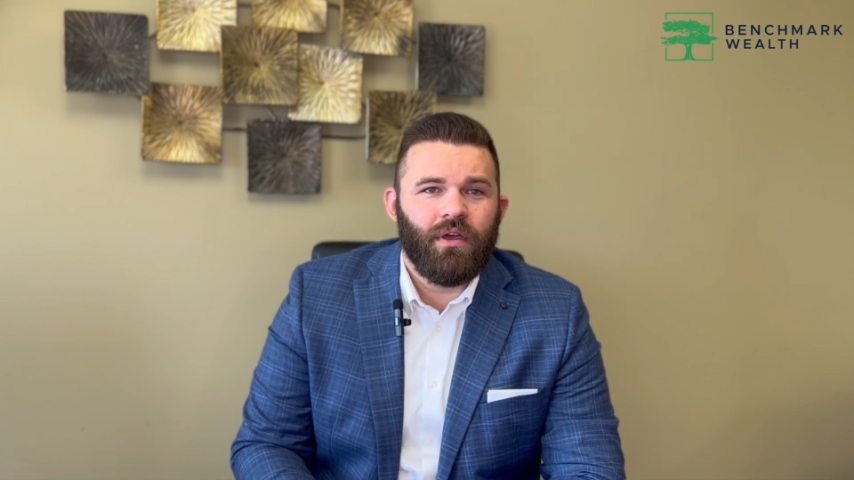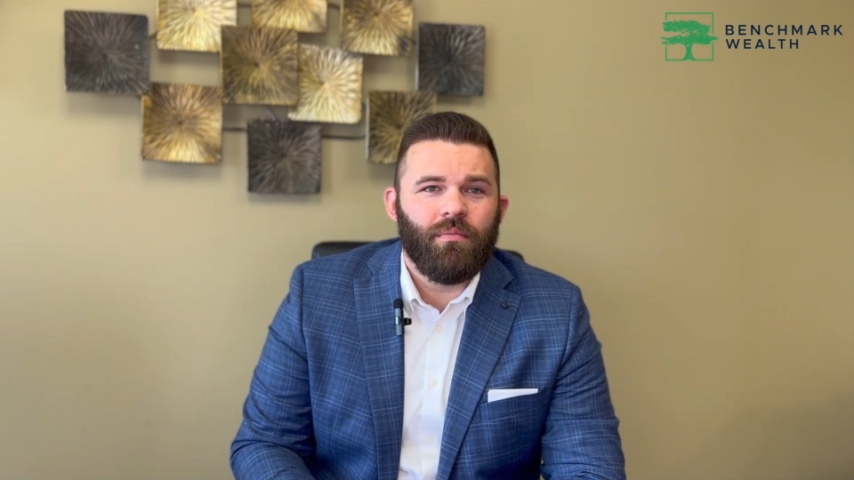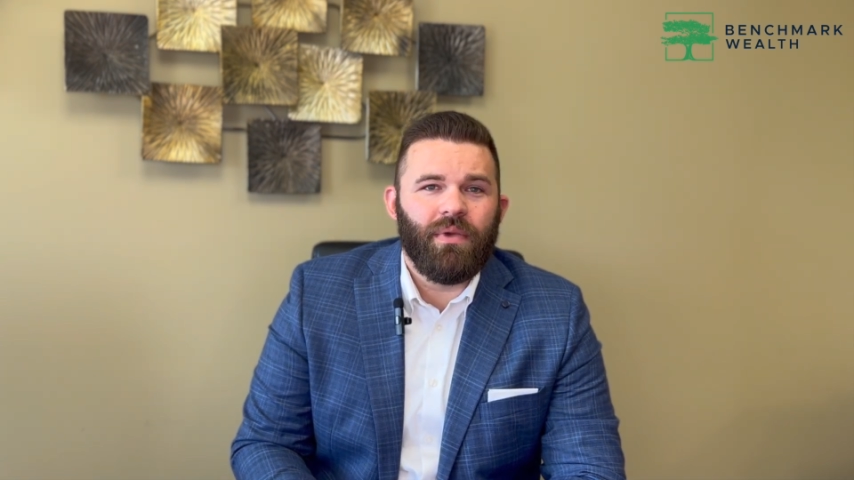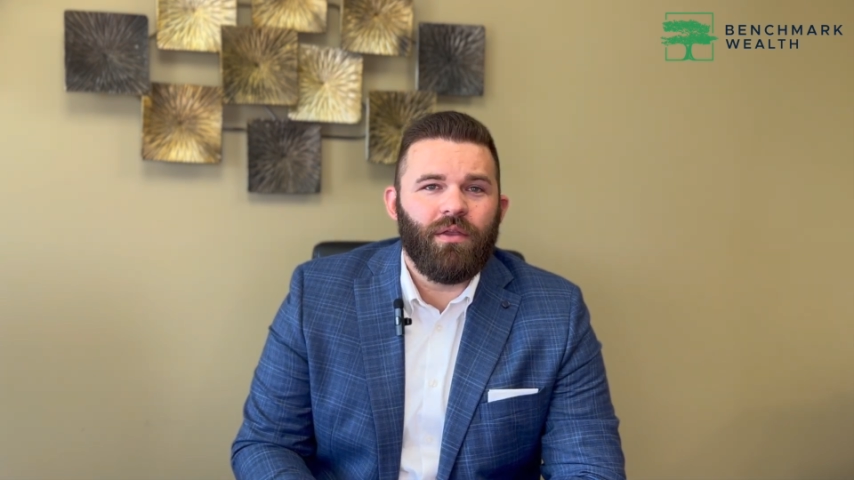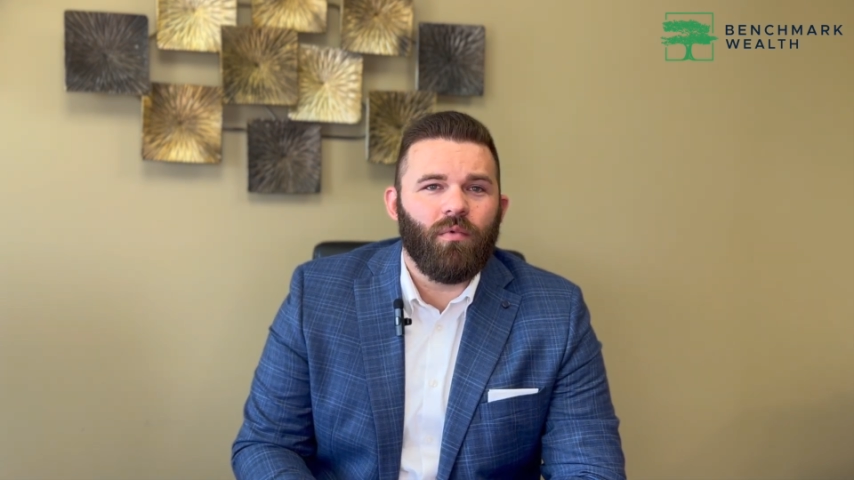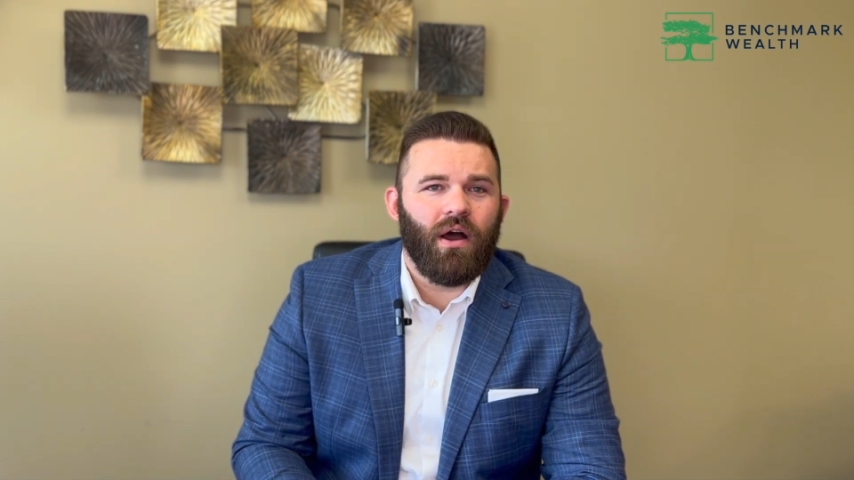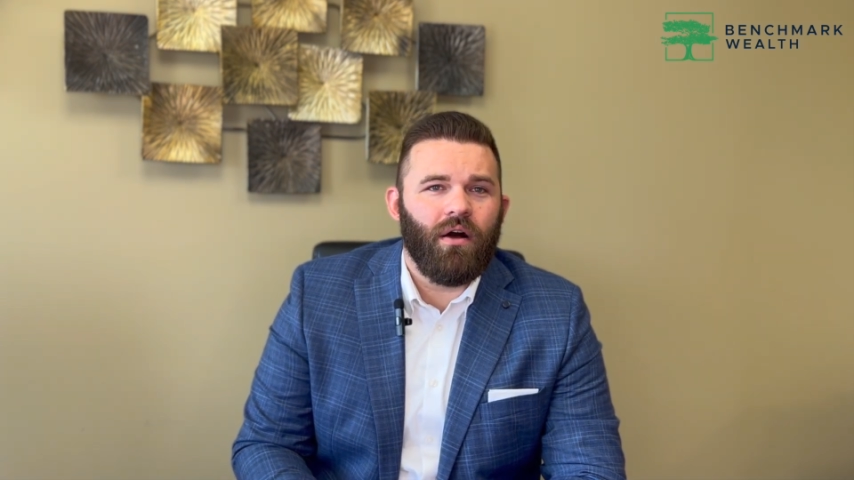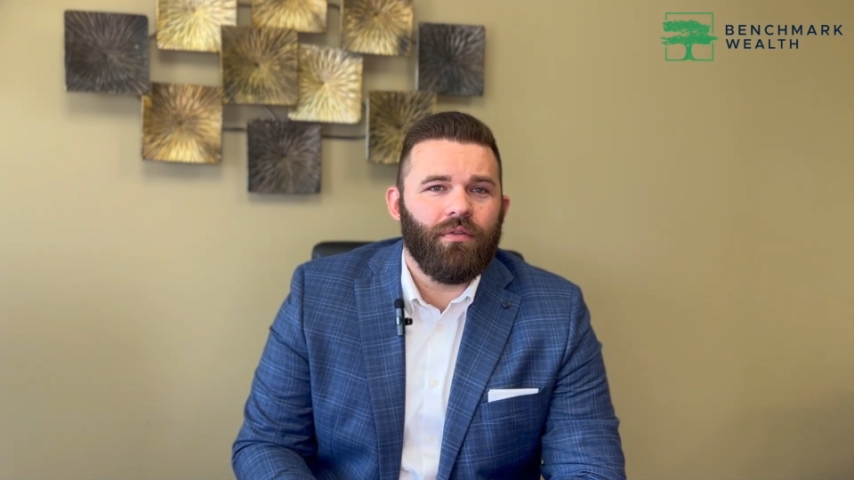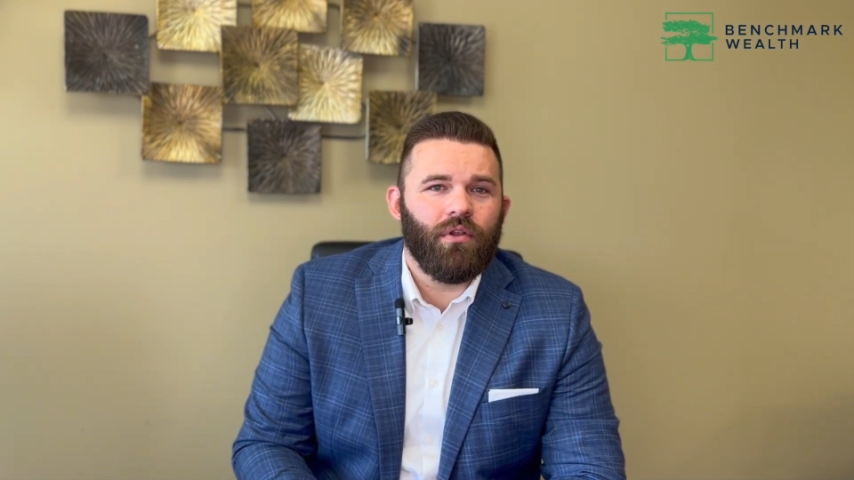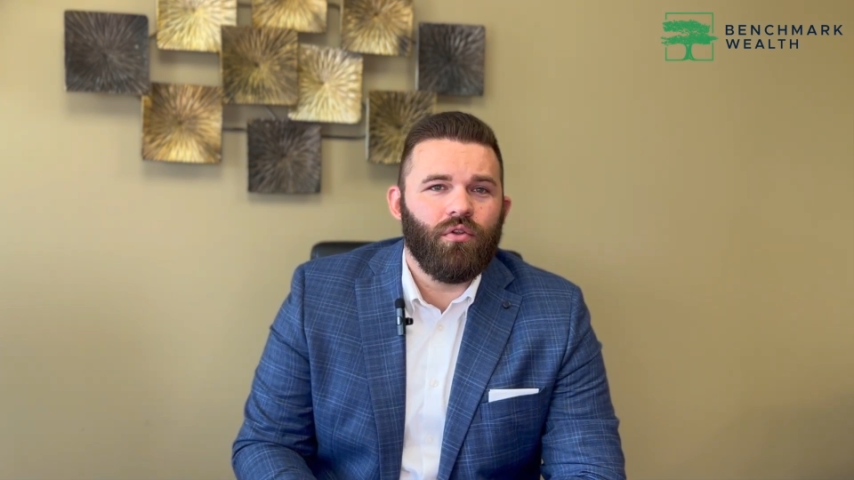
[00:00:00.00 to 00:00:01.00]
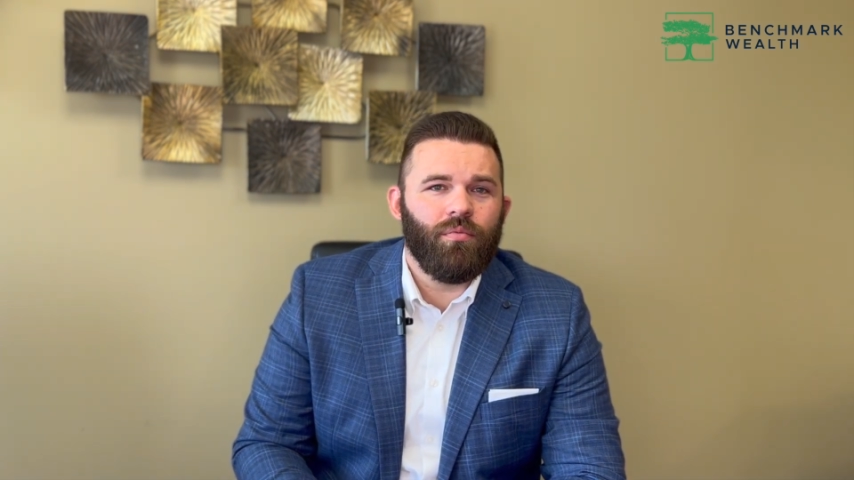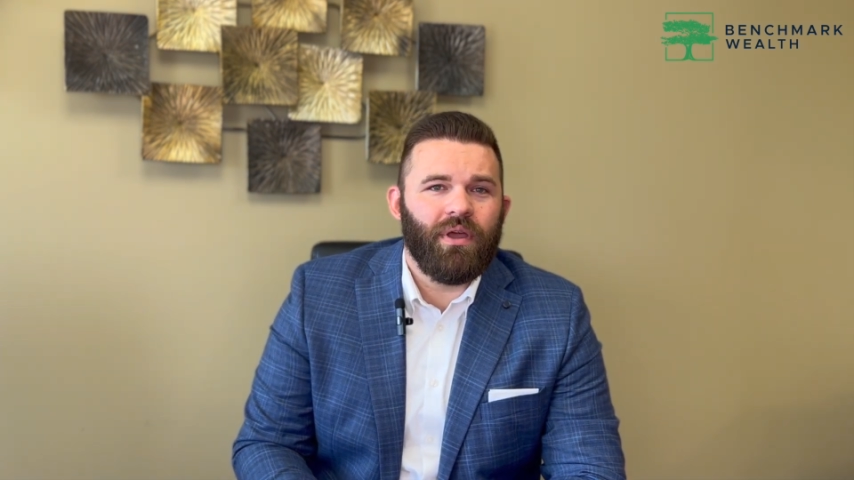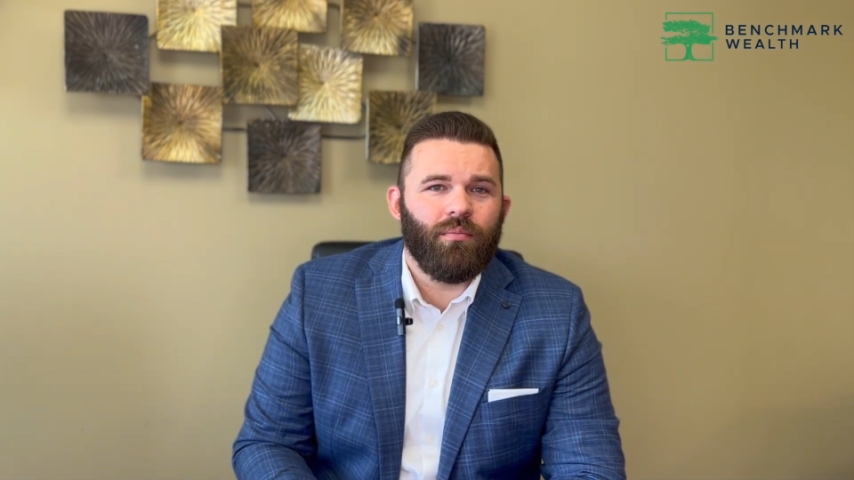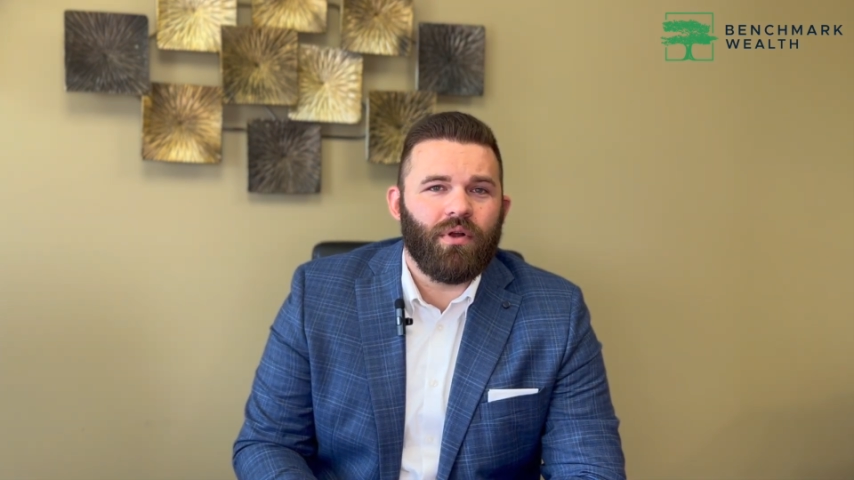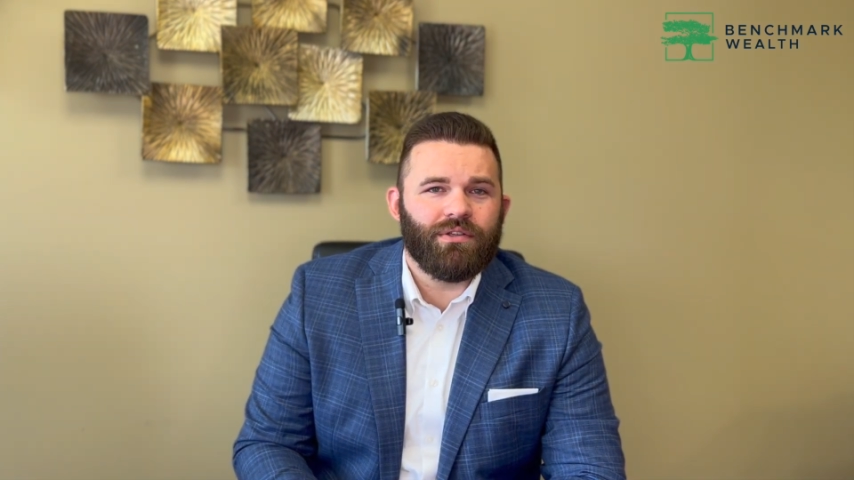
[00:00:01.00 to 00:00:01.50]
Meanwhile, the
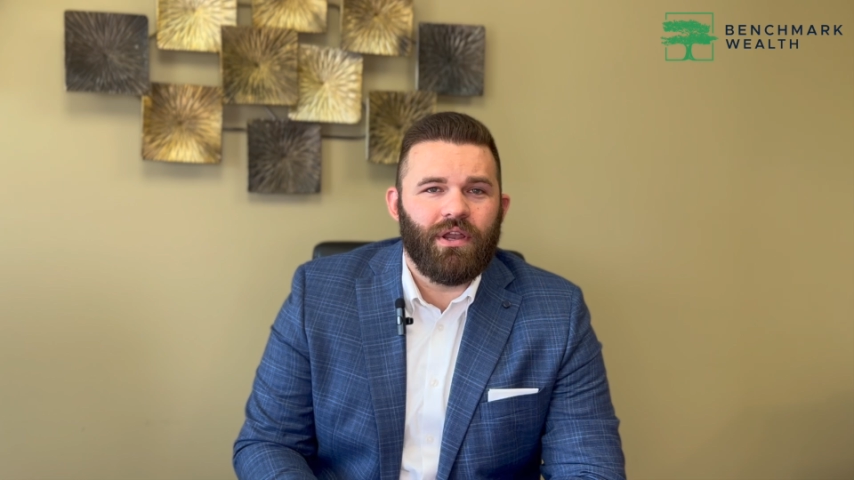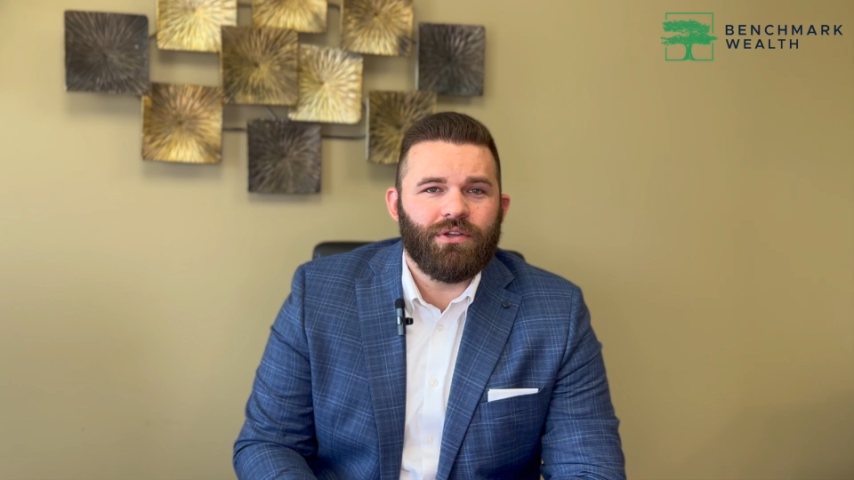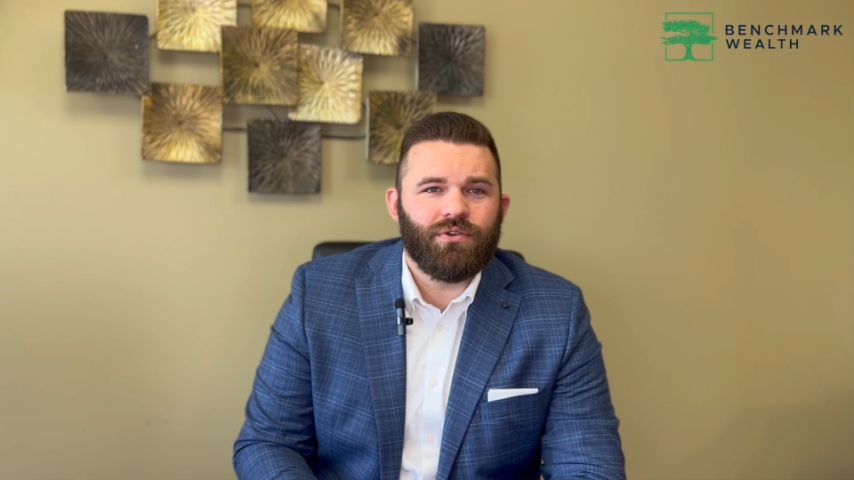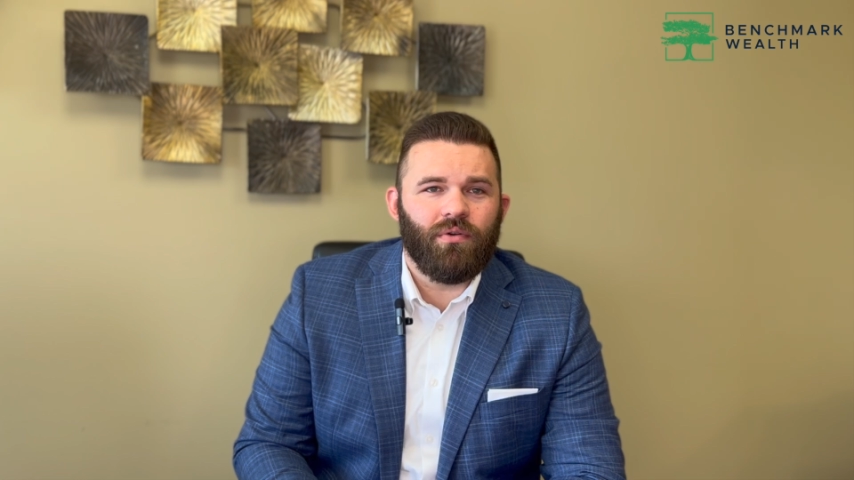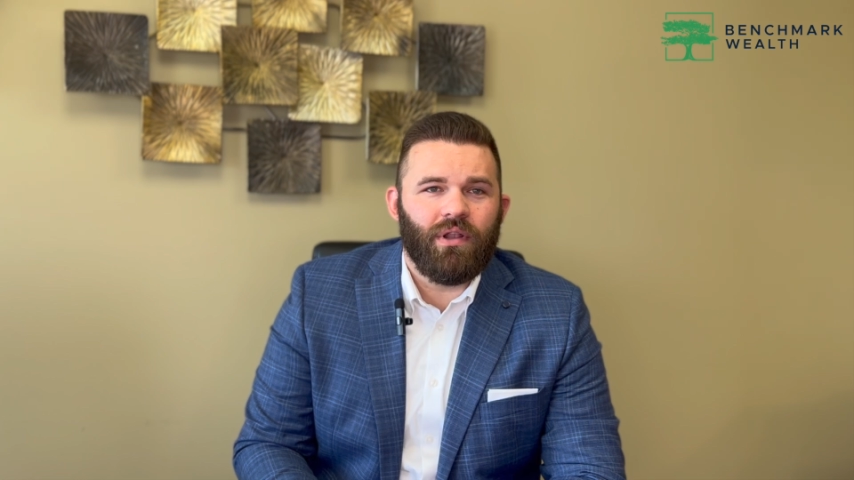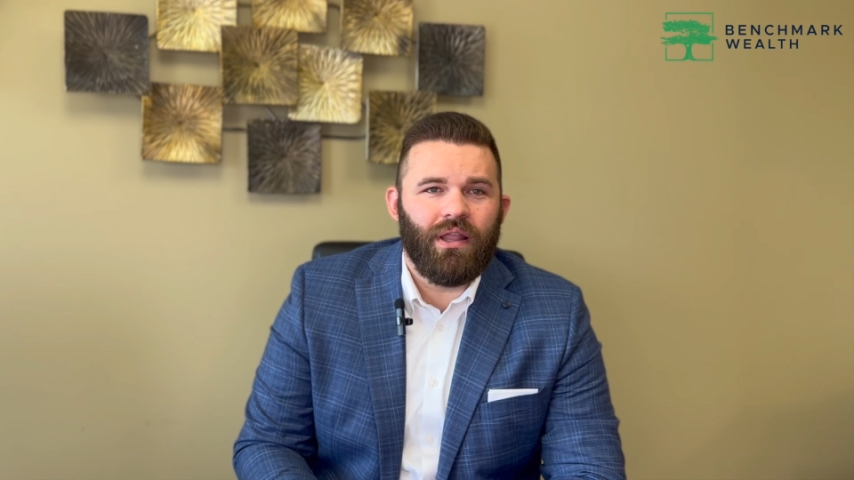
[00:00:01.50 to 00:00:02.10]
looming presidential